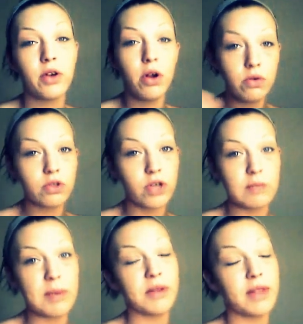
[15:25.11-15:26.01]
So don't stress
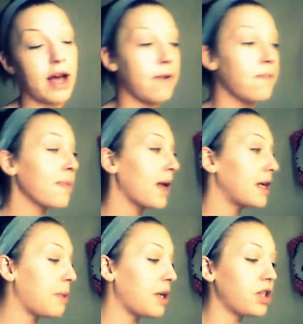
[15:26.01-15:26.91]
about that,
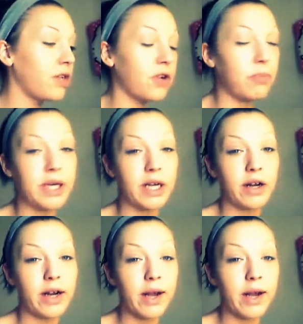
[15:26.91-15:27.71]
especially if you're a beginner.